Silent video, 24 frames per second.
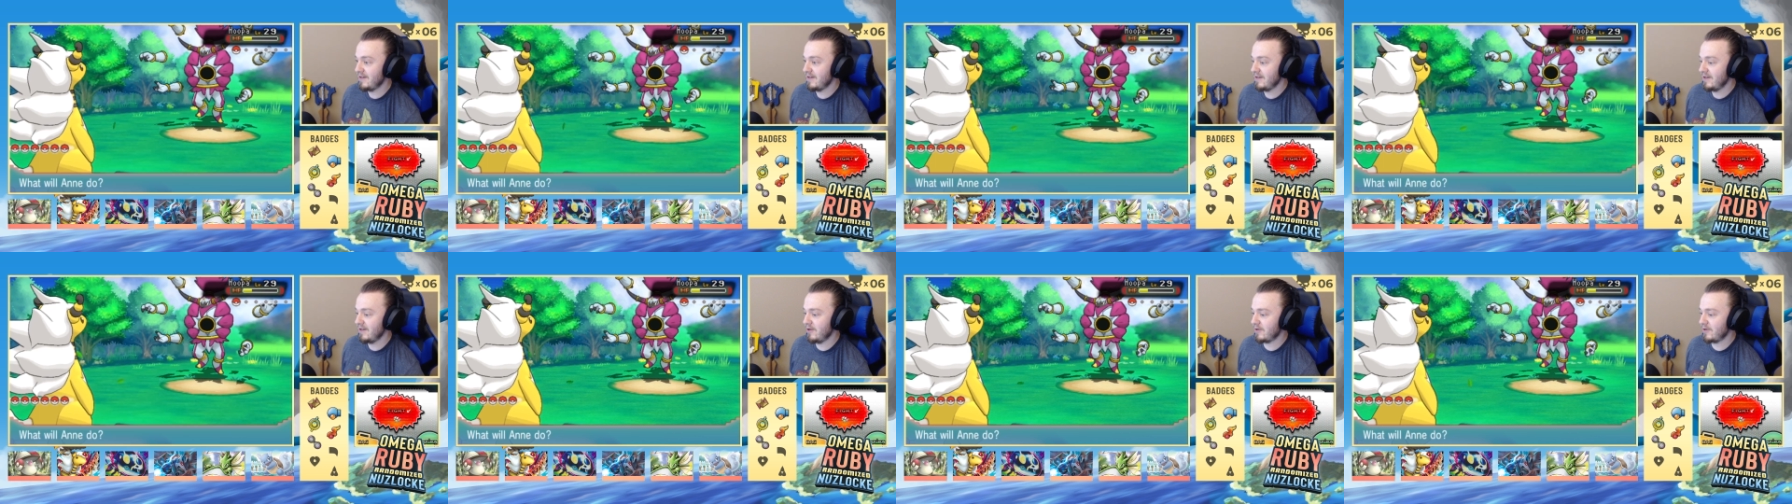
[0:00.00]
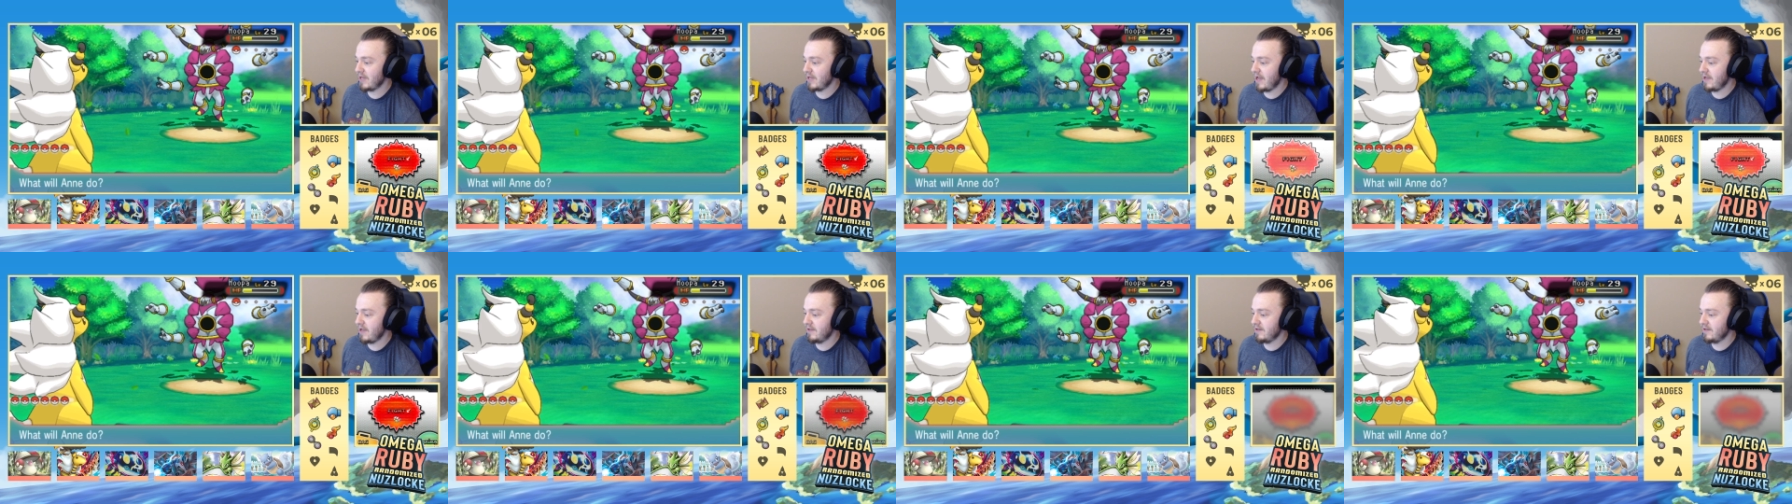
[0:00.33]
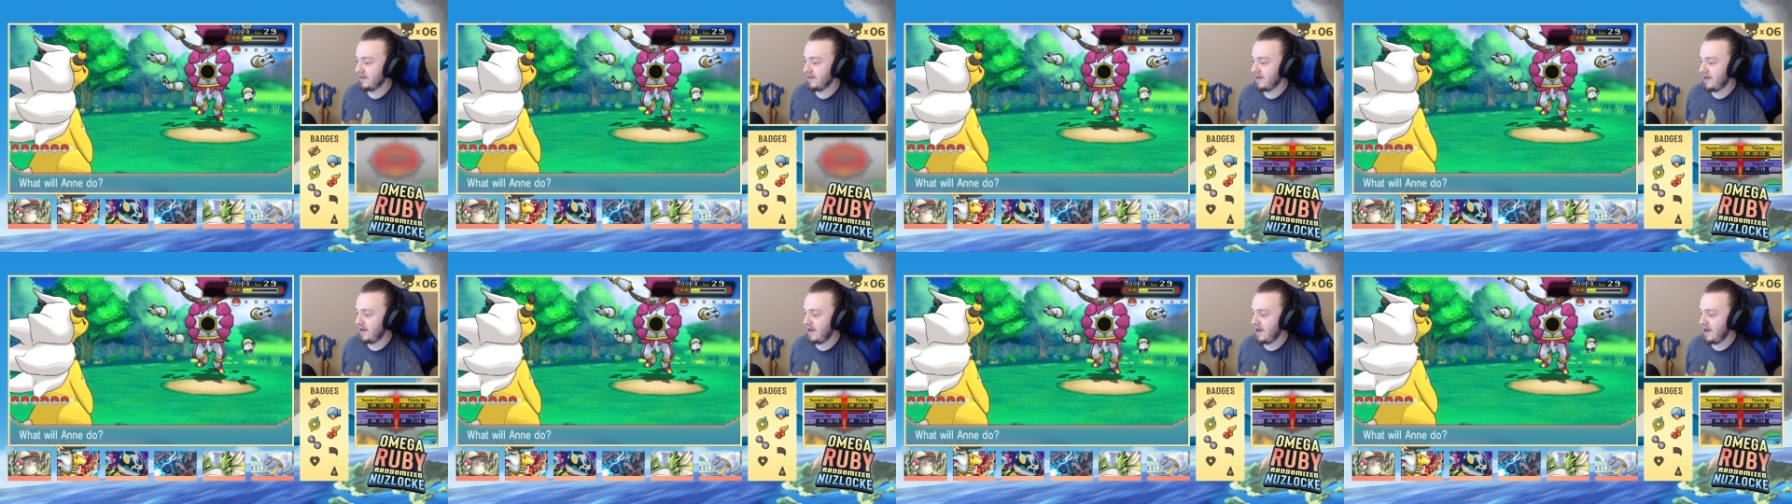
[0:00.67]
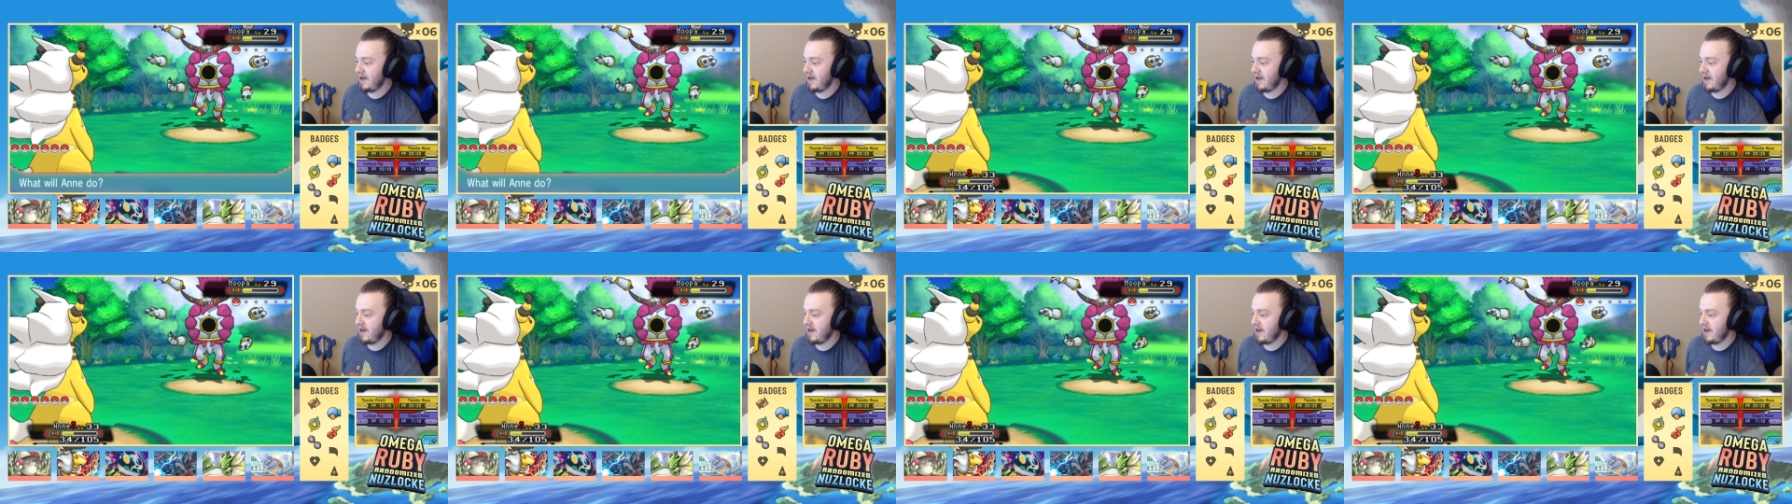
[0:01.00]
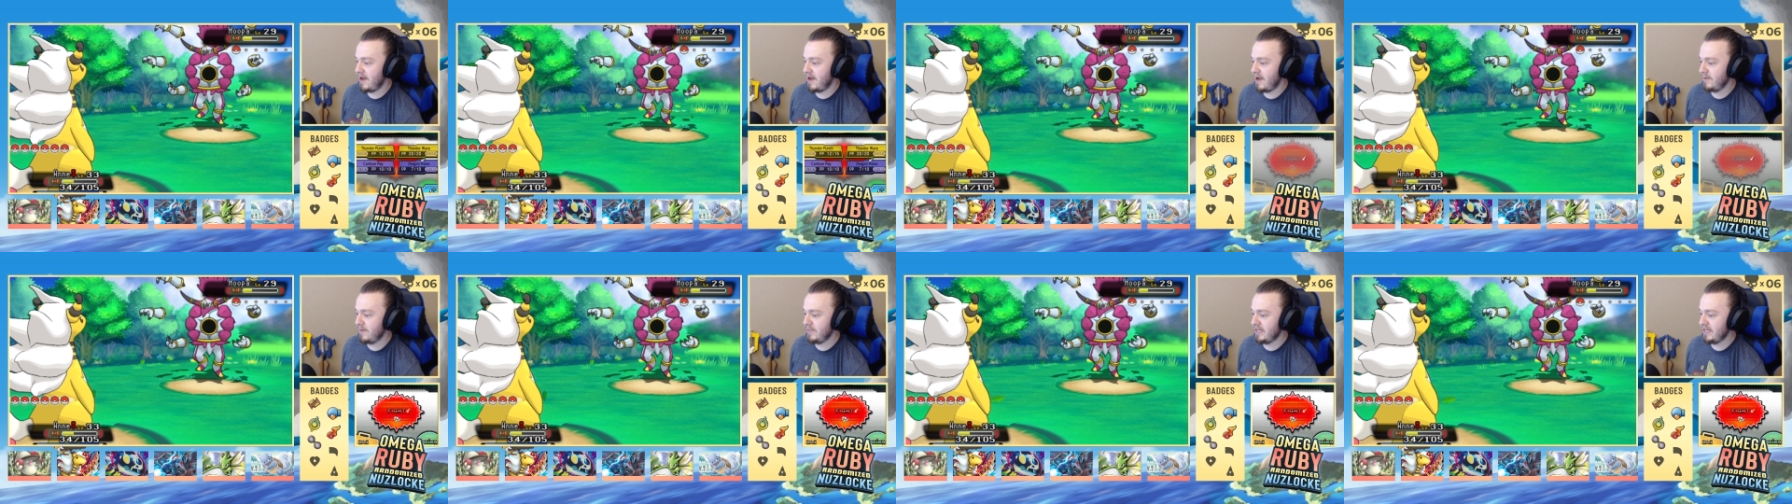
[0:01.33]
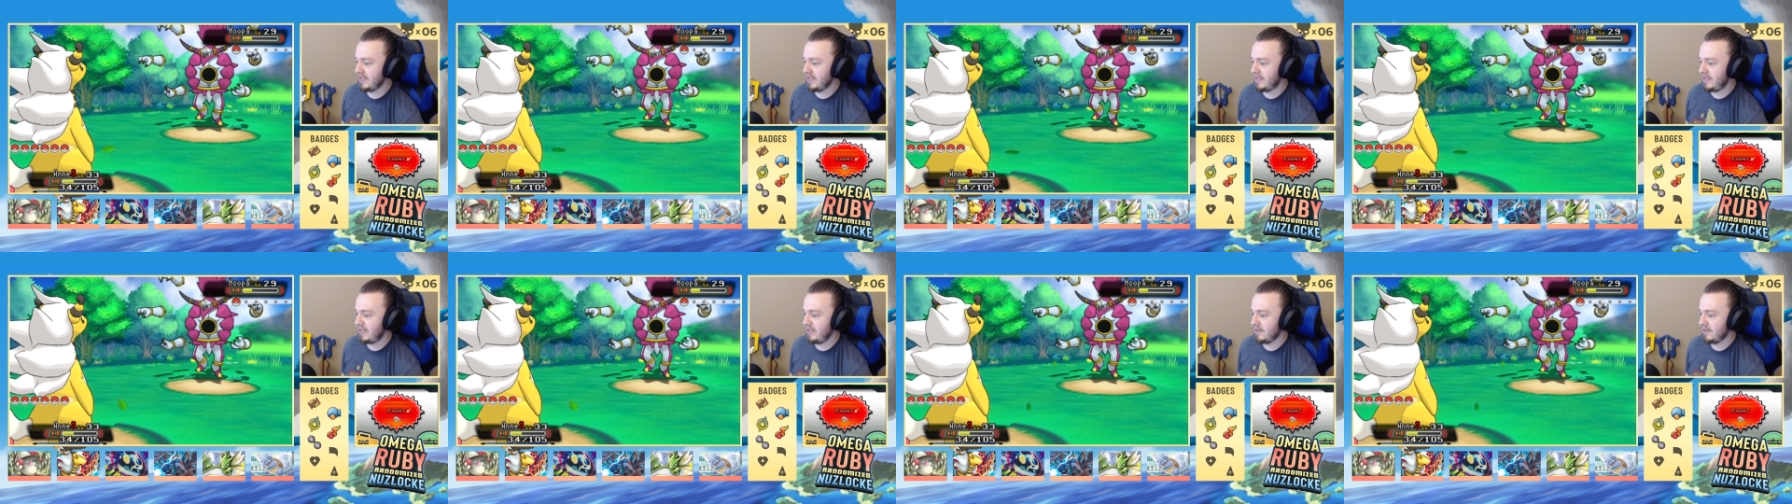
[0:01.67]
Okay. I'm going
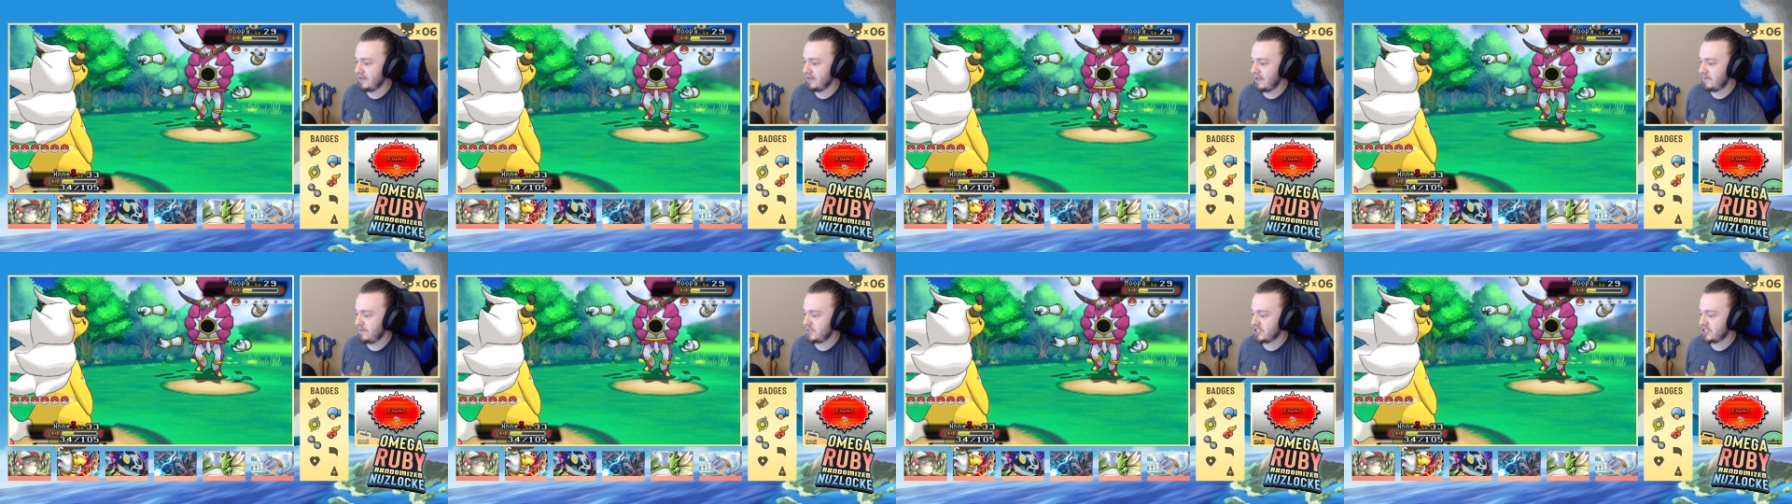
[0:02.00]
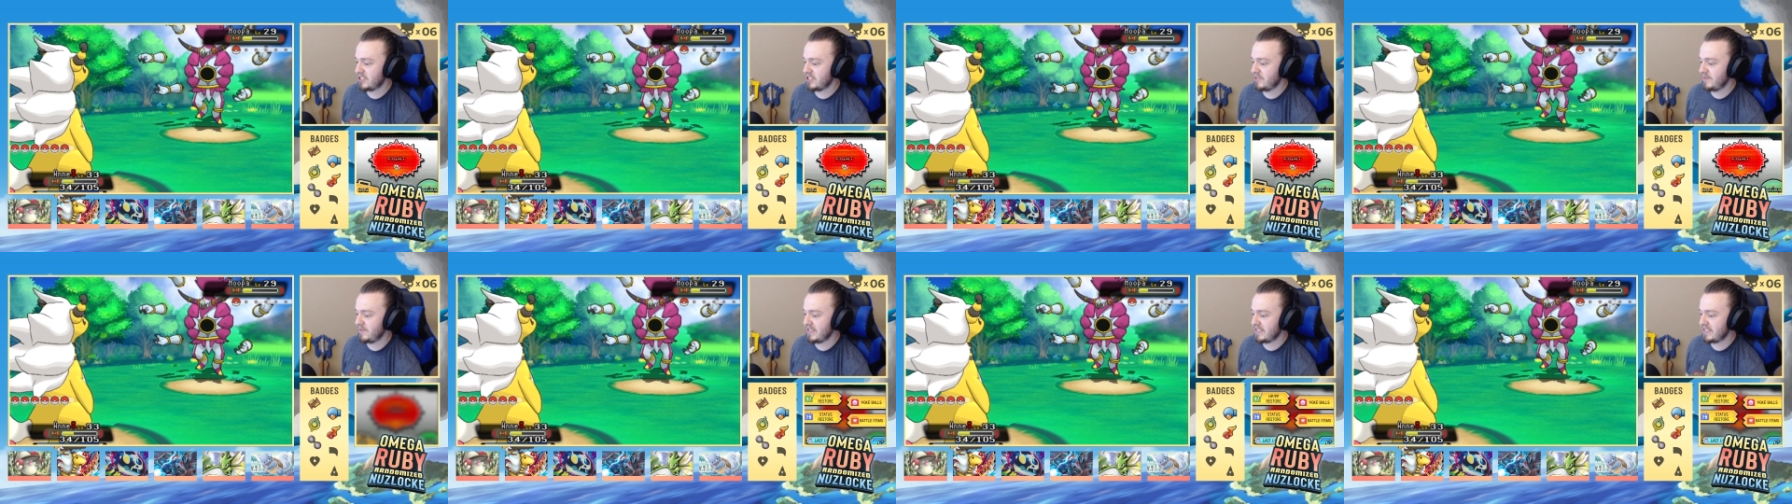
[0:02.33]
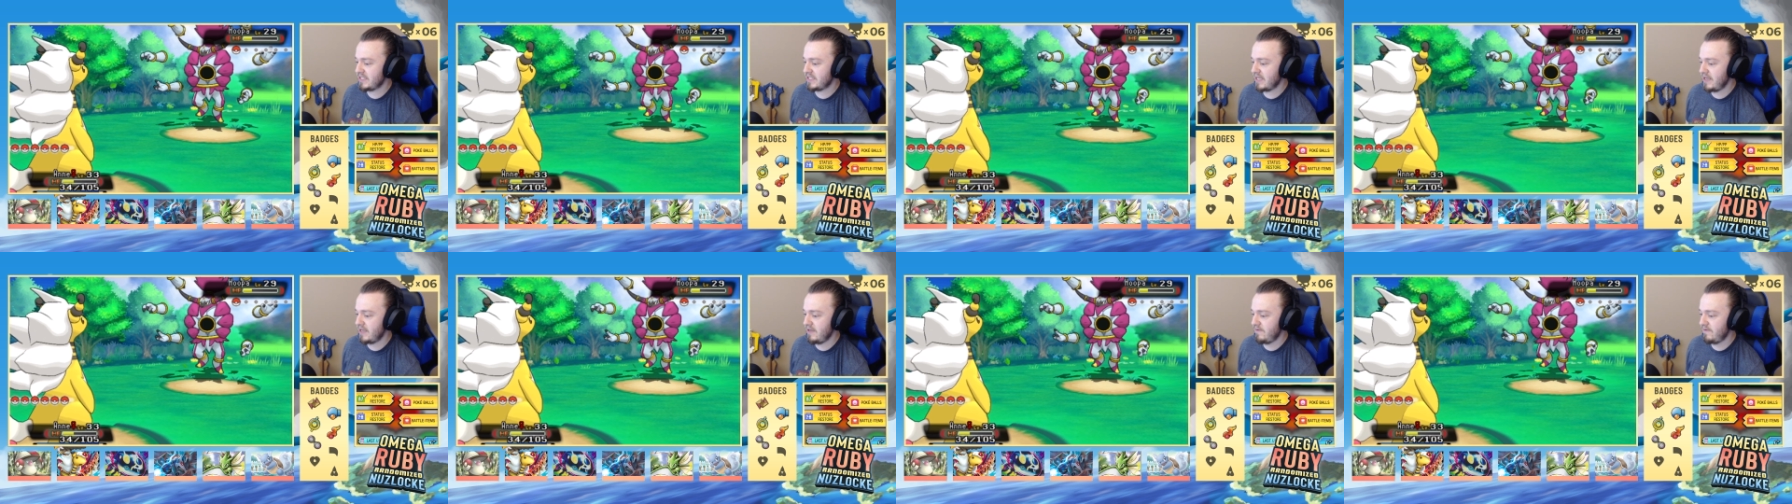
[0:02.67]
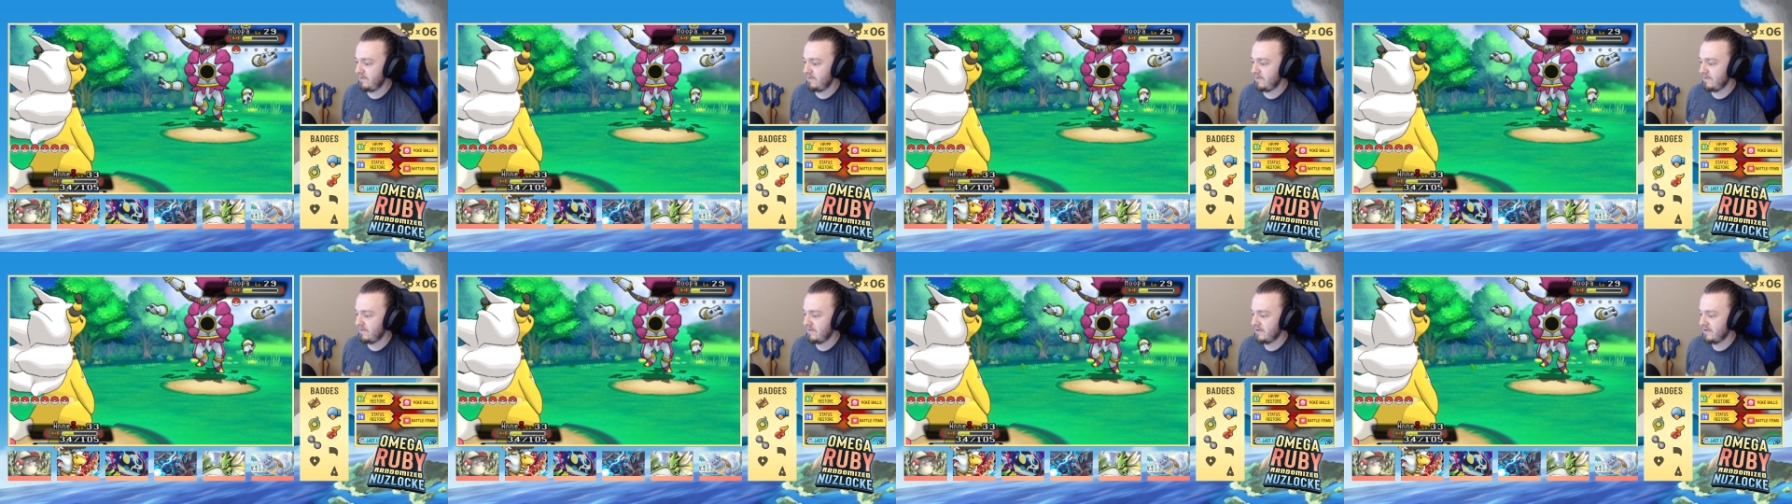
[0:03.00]
to heal up just to be safe.